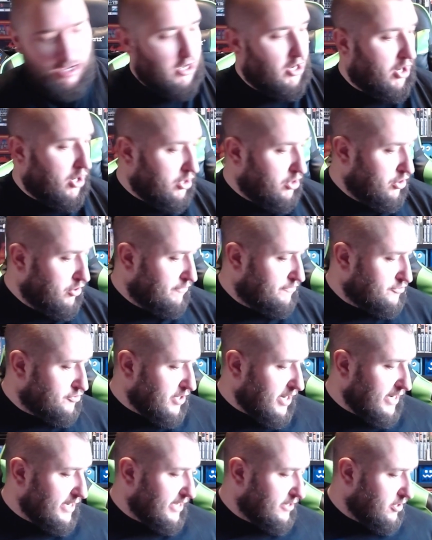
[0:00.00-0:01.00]
I love
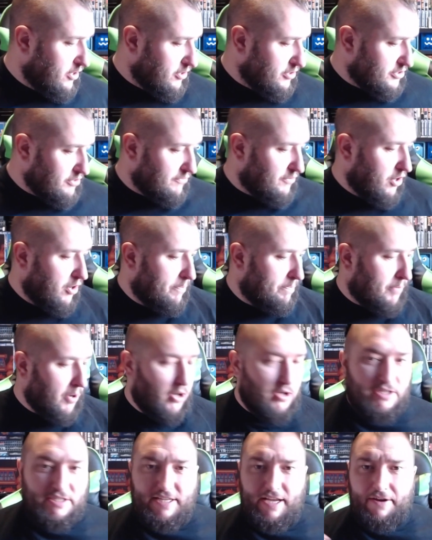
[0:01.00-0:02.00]
trading cards. I've got a
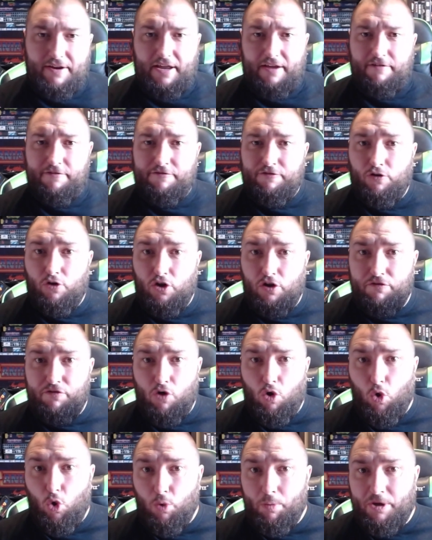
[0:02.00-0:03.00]
box down here full of
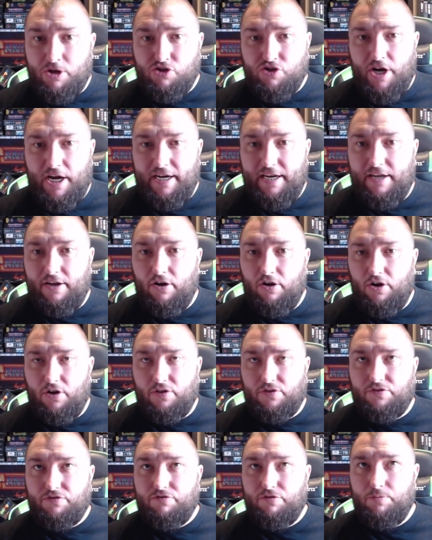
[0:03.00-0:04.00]
all my trading
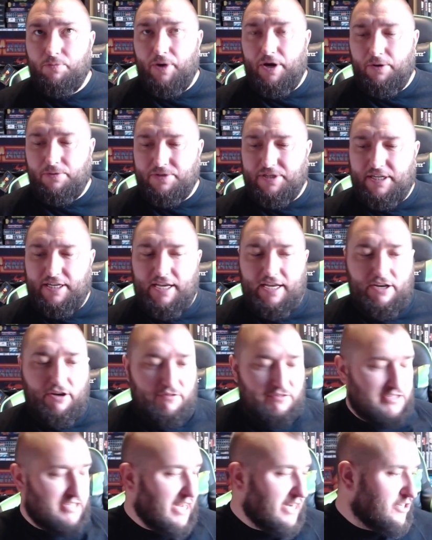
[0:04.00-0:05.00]
cards from when I was a kid.
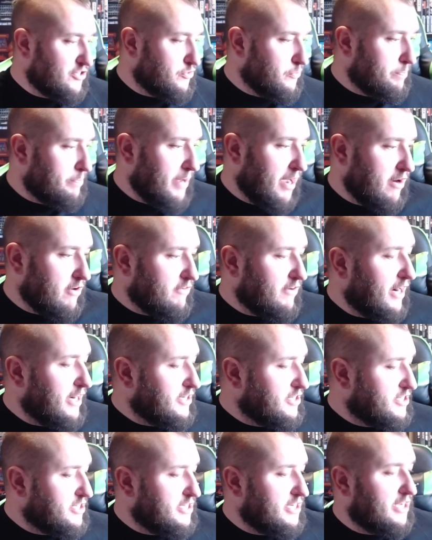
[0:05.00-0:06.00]
I've sent some Power
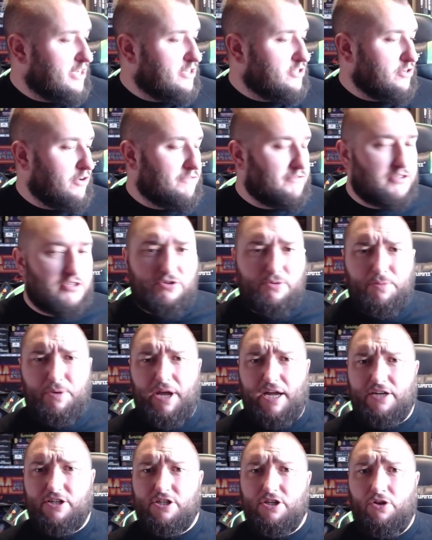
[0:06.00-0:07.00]
Ranger stickers off to someone
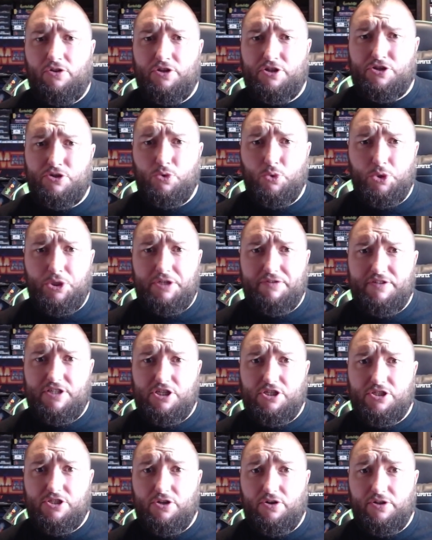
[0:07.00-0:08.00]
actually on the Toy
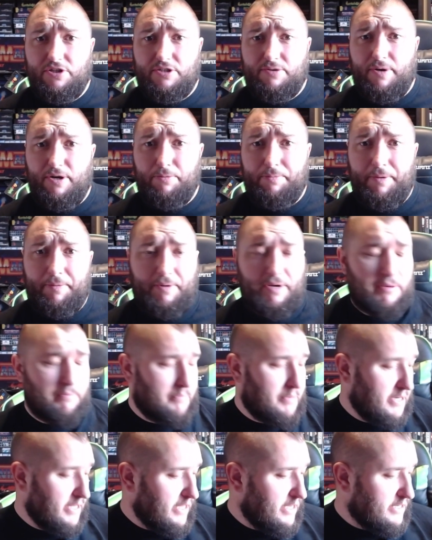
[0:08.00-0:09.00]
Division site to help him
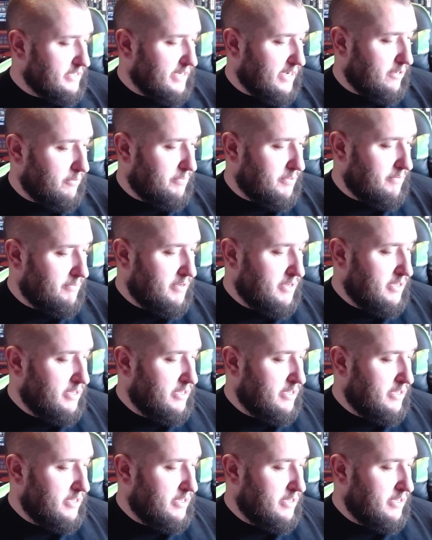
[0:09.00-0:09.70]
complete his album.